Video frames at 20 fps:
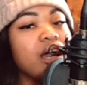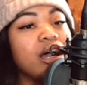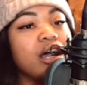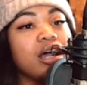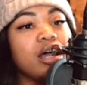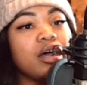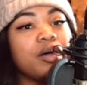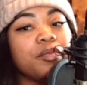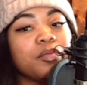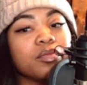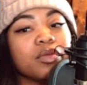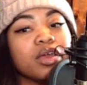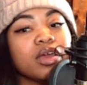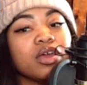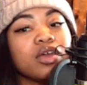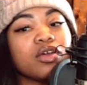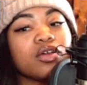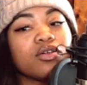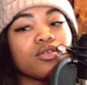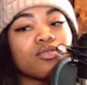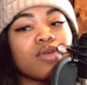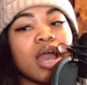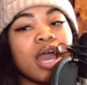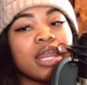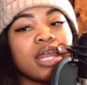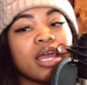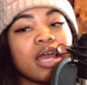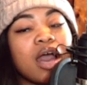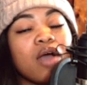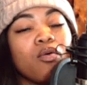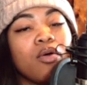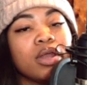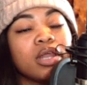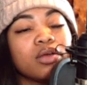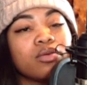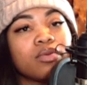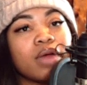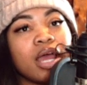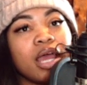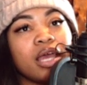um writing. I want
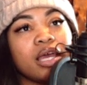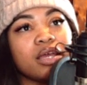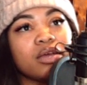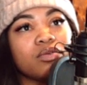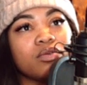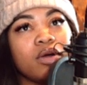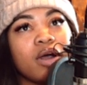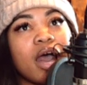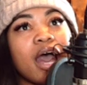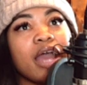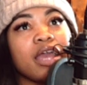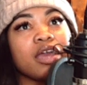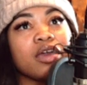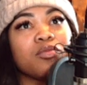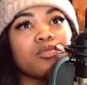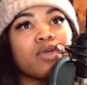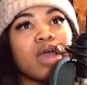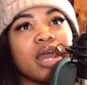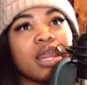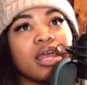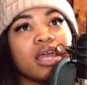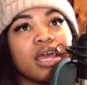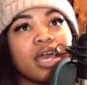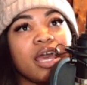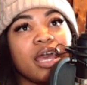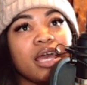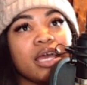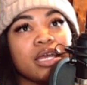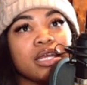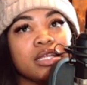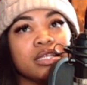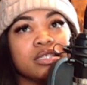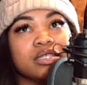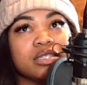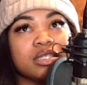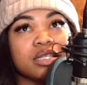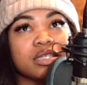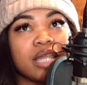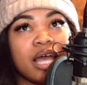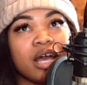to write. Well, I am writing a
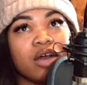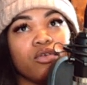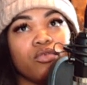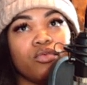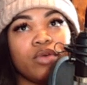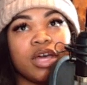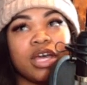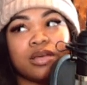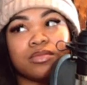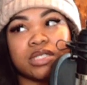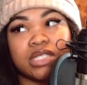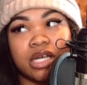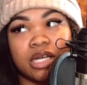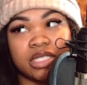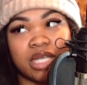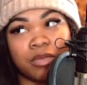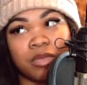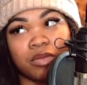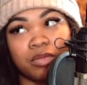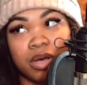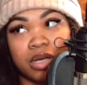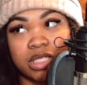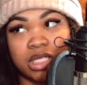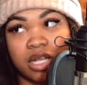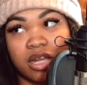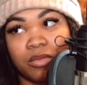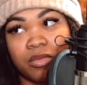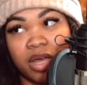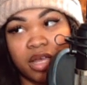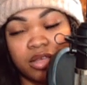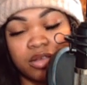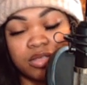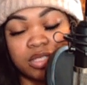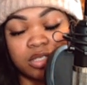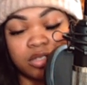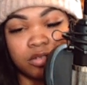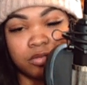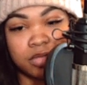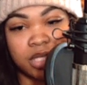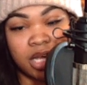like a web series. I'm gonna post it on my
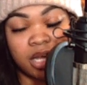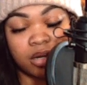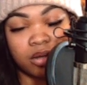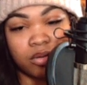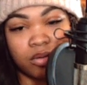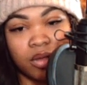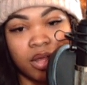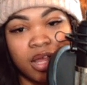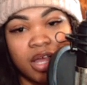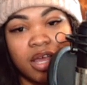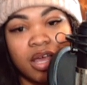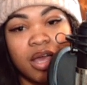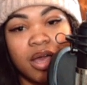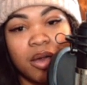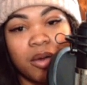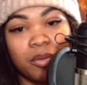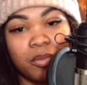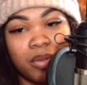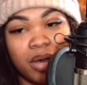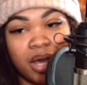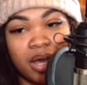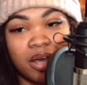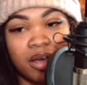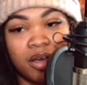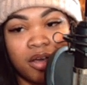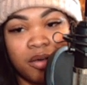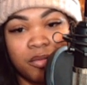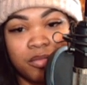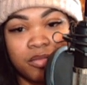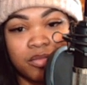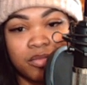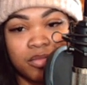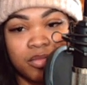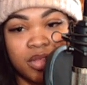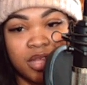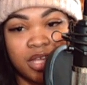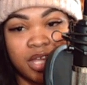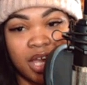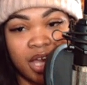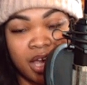YouTube channel. Okay. But um,
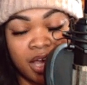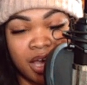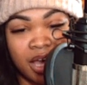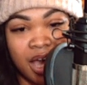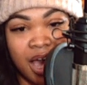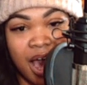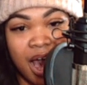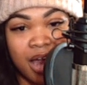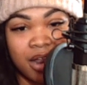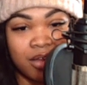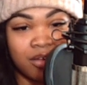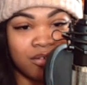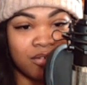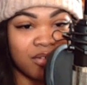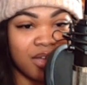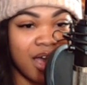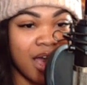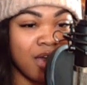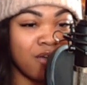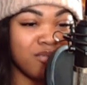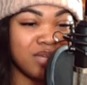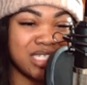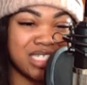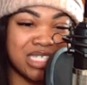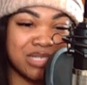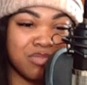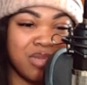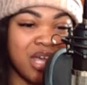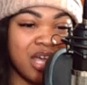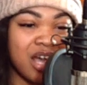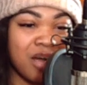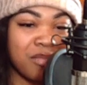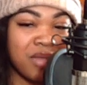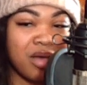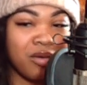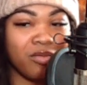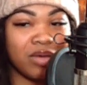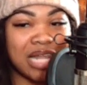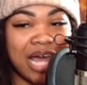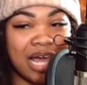yeah, I don't. It was just me coming
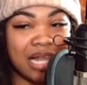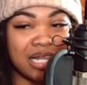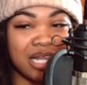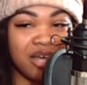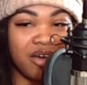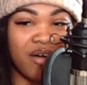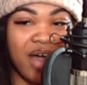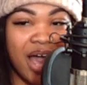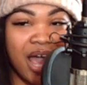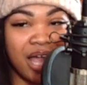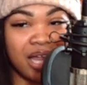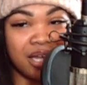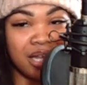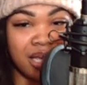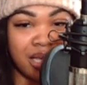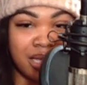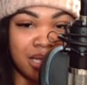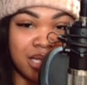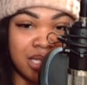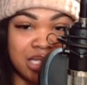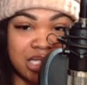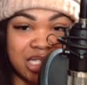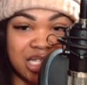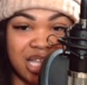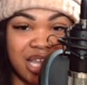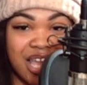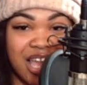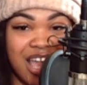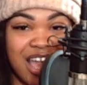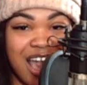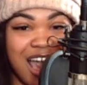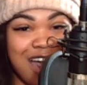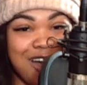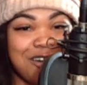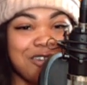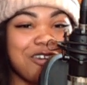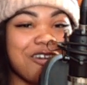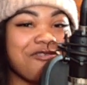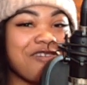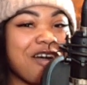up with like little ideas. Mm-hmm. I
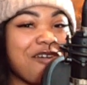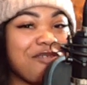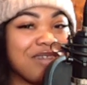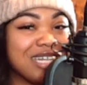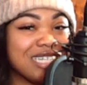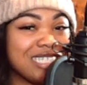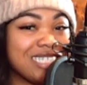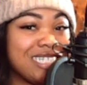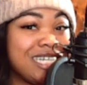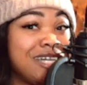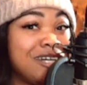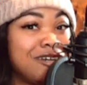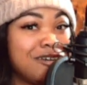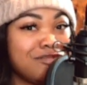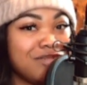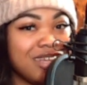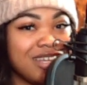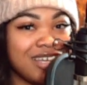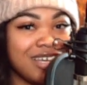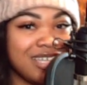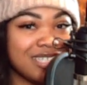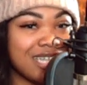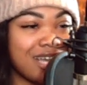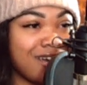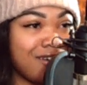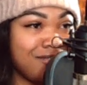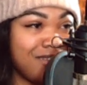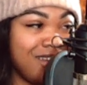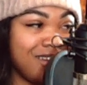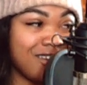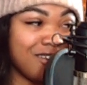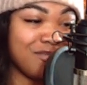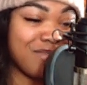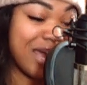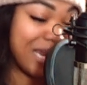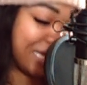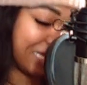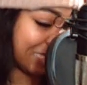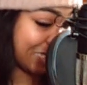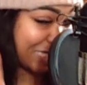don't know if I want to share them because I don't think
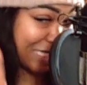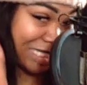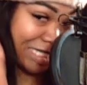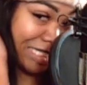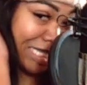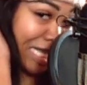nobody th- yeah, yeah,